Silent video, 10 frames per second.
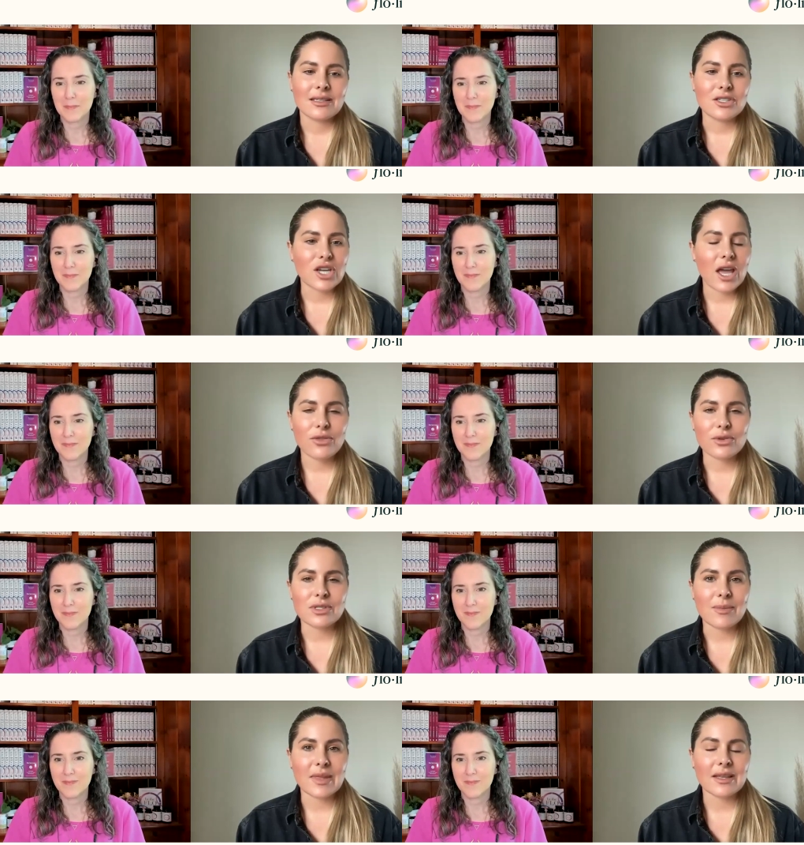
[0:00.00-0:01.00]
Speaker 1: to chat
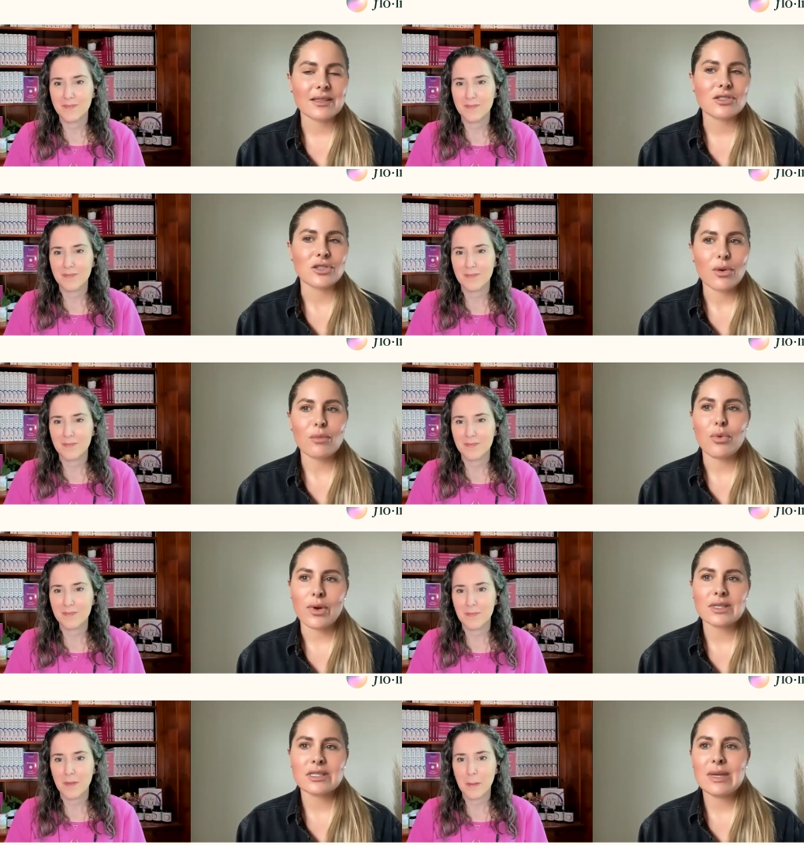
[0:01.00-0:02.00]
through something that's so
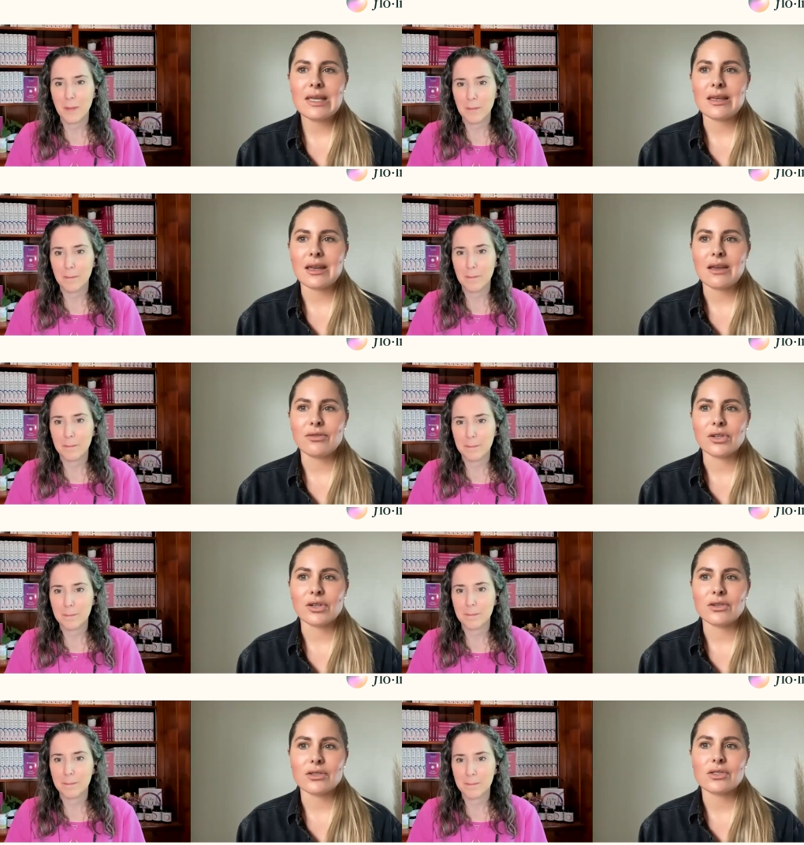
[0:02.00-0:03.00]
important to me that I've
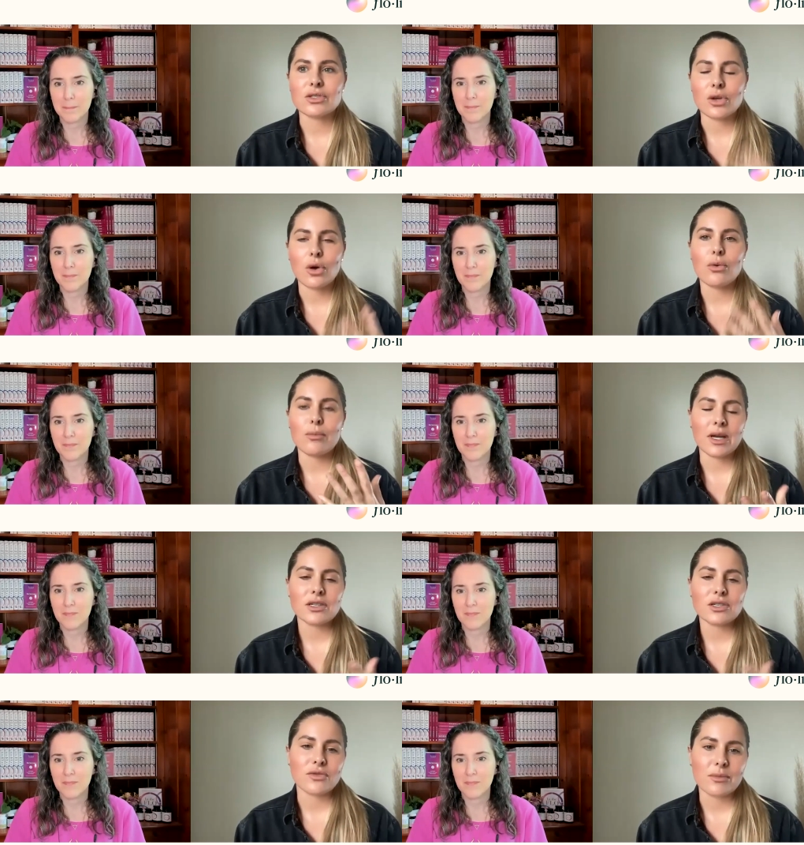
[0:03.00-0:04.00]
learned so
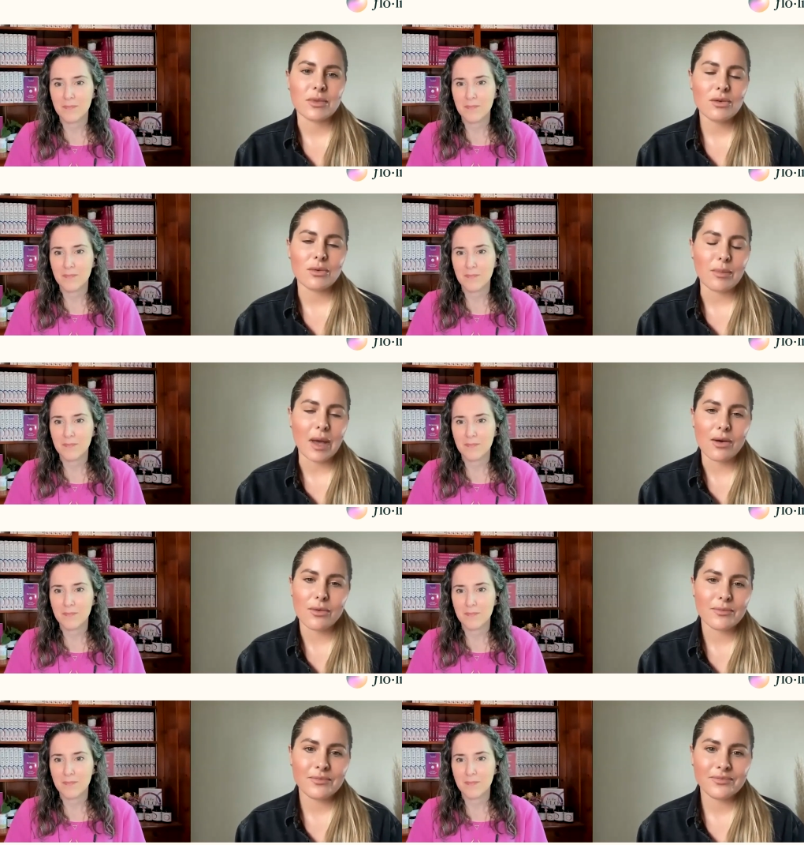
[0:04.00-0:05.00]
much from you
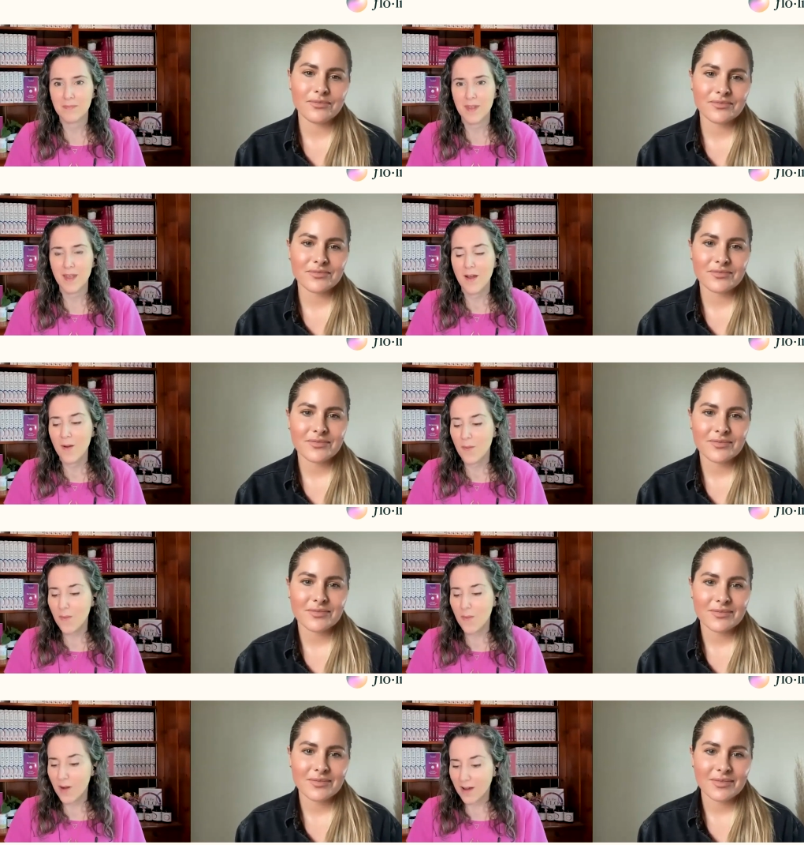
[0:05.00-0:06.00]
about.
Speaker 2: Well,
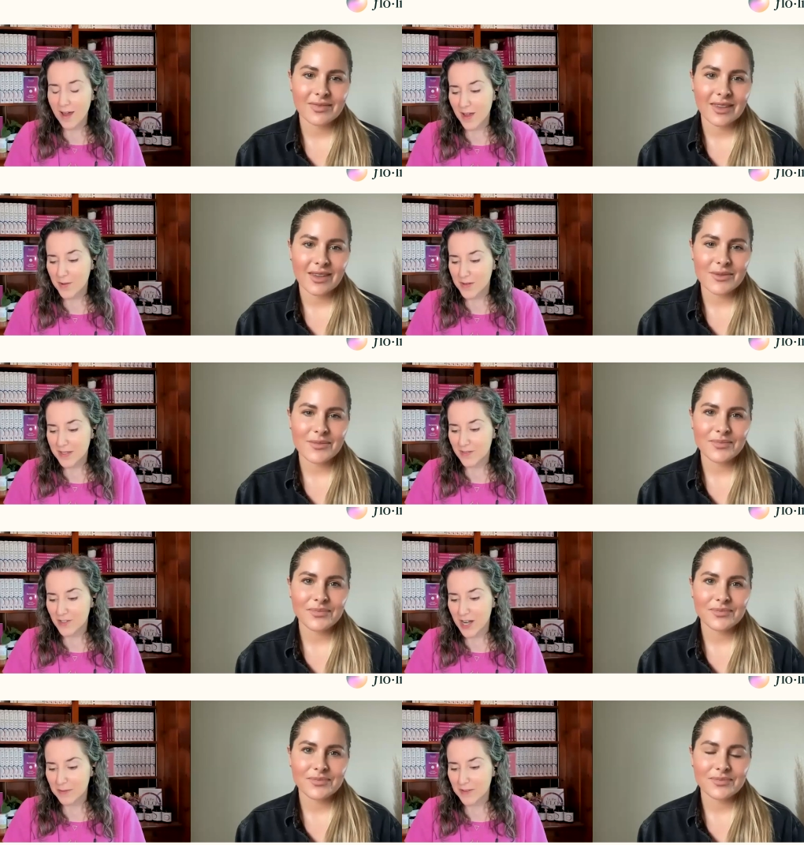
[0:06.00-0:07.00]
I, I always love
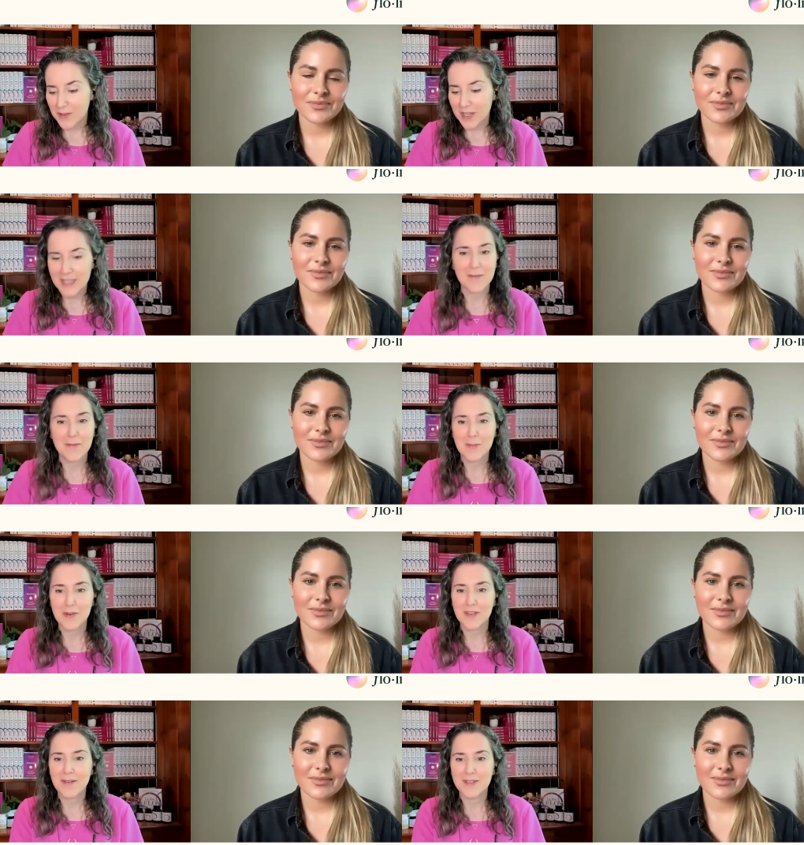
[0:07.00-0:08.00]
chatting with you. And yes, I
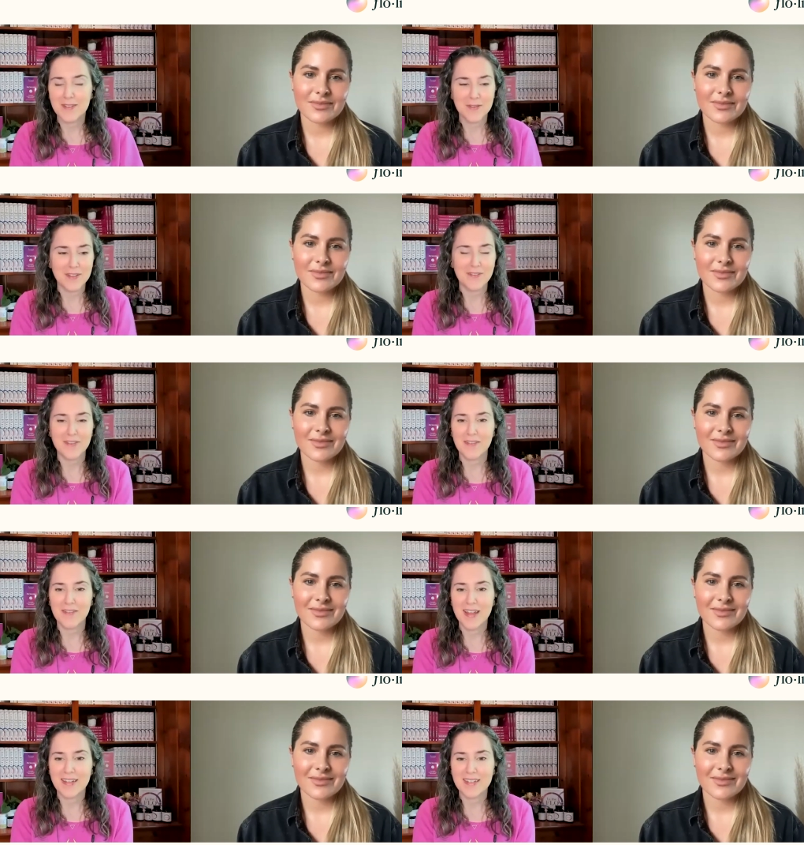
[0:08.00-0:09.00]
remember that was a really fun
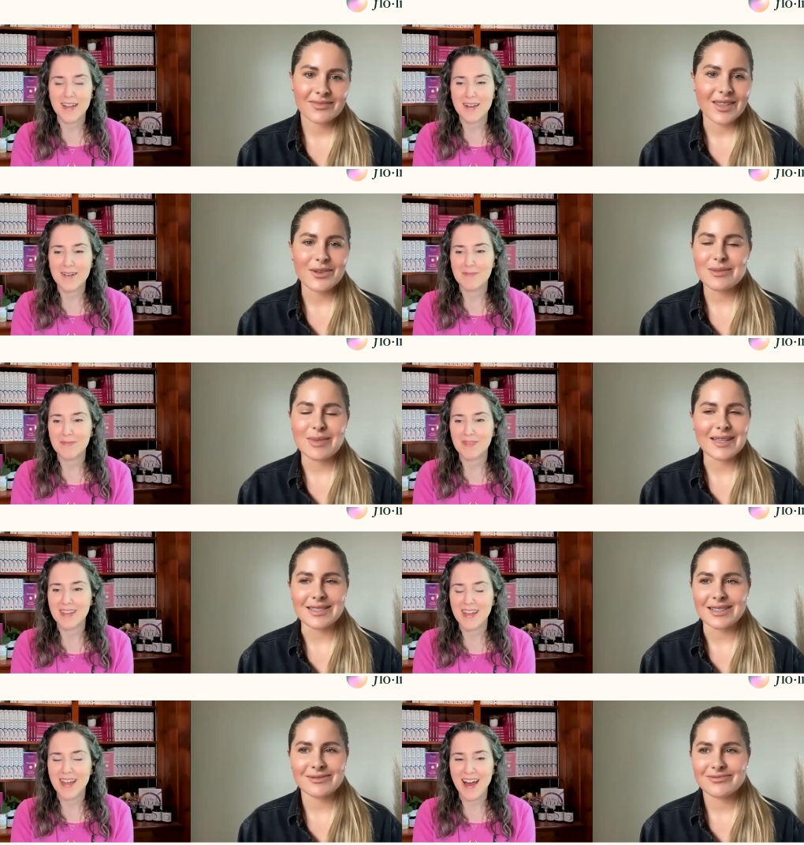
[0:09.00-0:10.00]
event. Um,
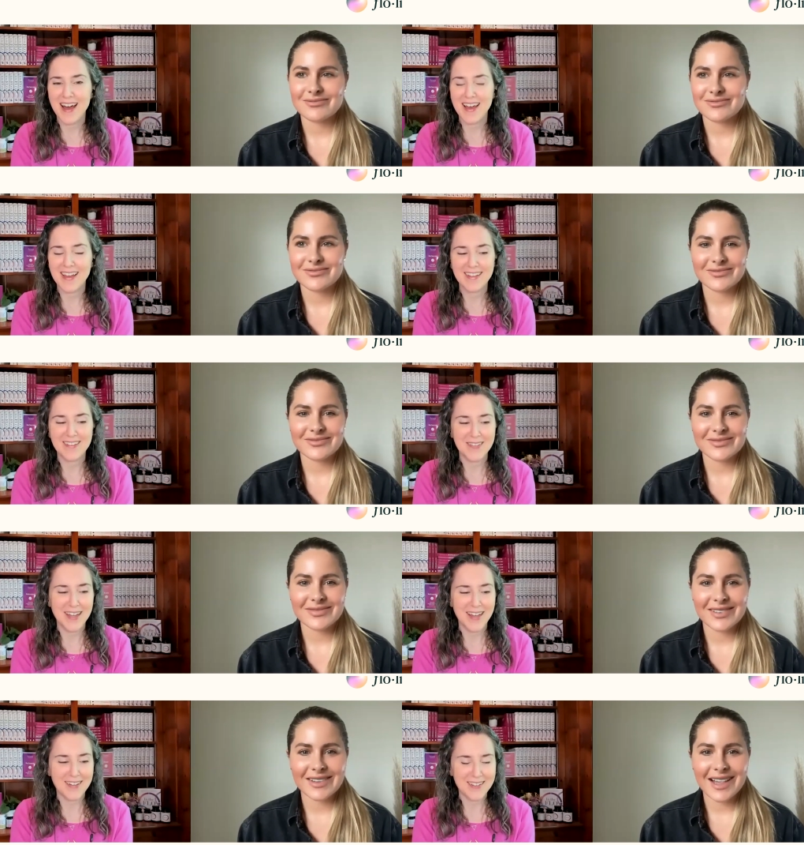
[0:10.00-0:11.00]
we
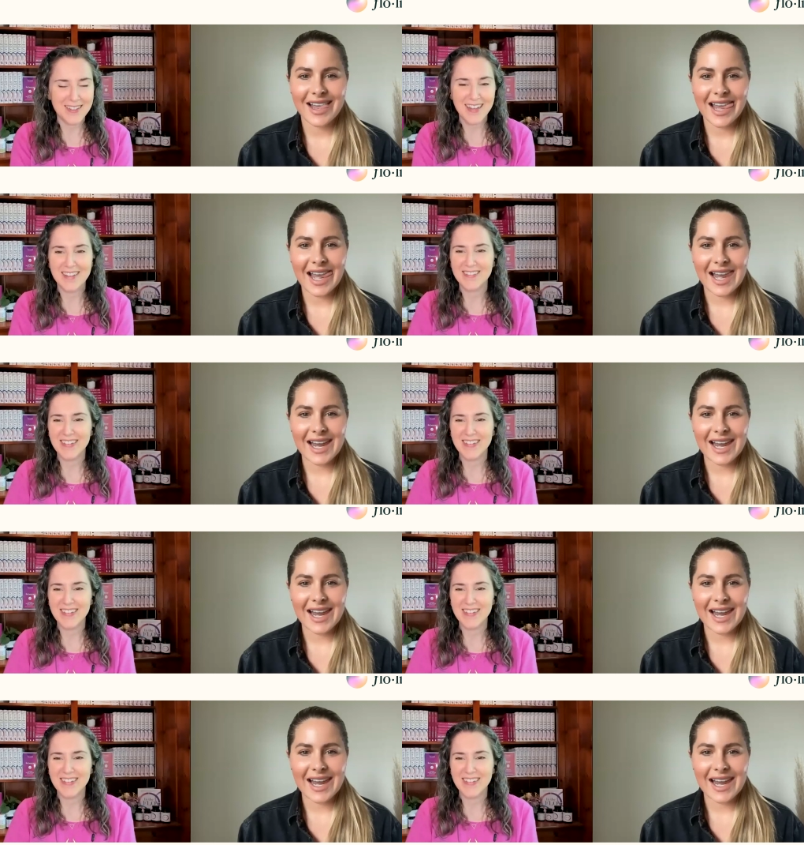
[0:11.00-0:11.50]
had a good time,